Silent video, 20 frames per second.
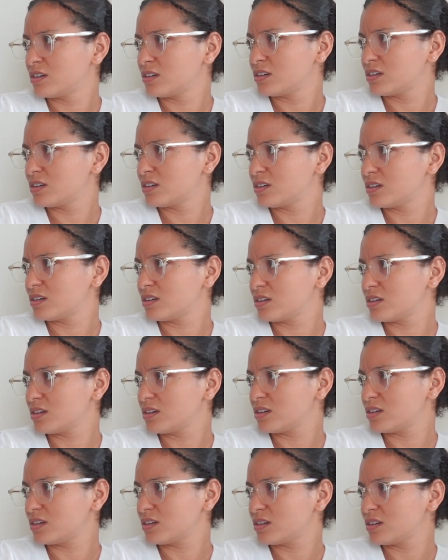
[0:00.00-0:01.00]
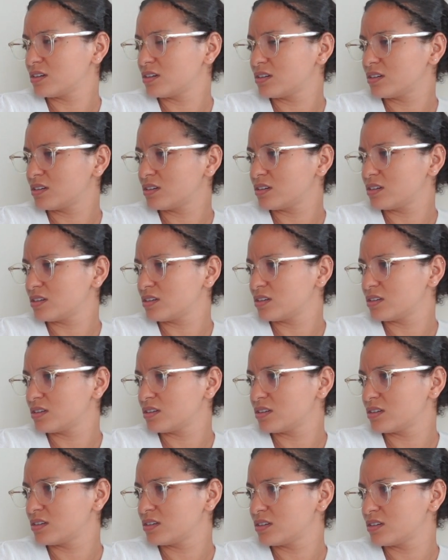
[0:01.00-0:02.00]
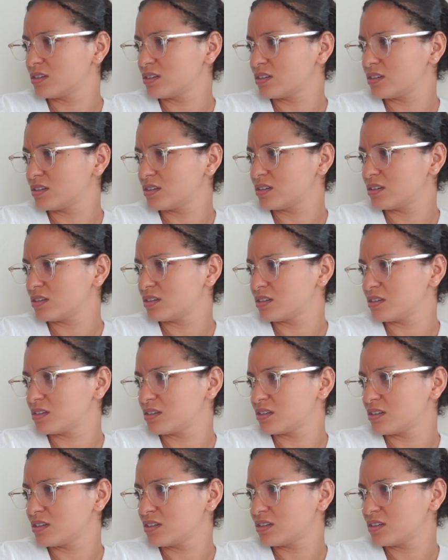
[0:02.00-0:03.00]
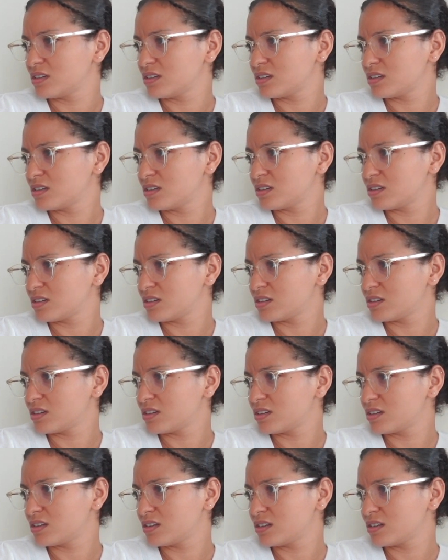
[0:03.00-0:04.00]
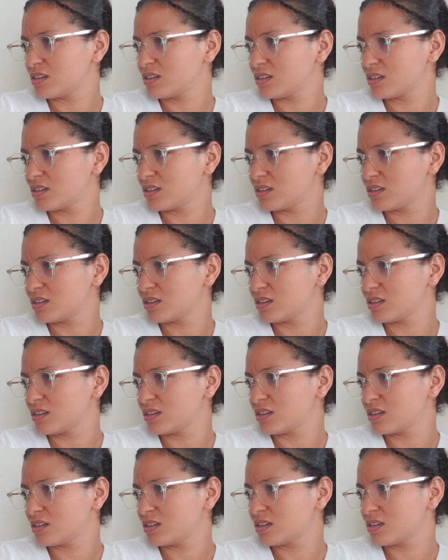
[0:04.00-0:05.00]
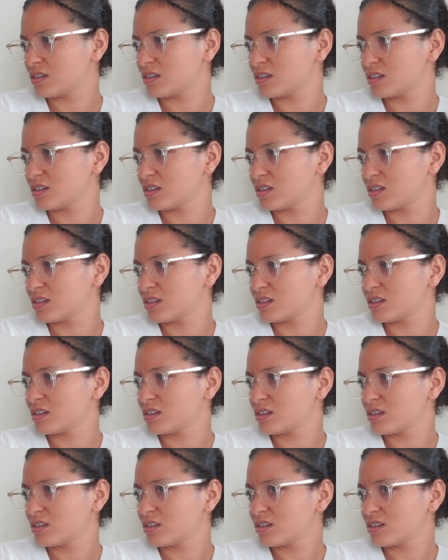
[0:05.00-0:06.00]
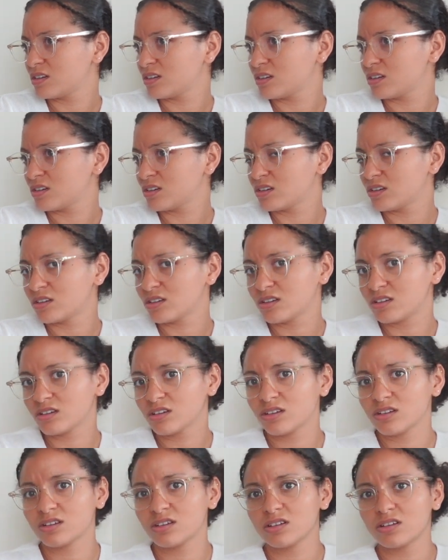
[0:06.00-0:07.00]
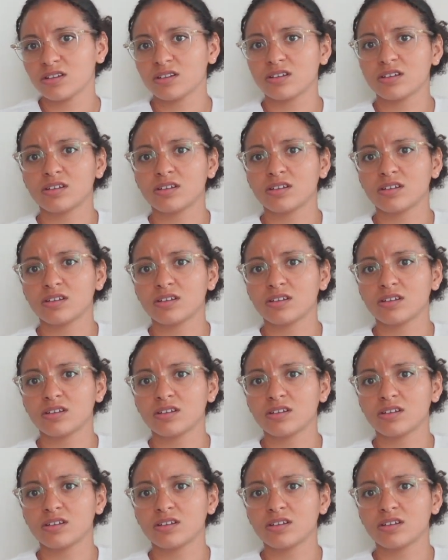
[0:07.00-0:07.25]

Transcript: No words are spoken by the person on screen.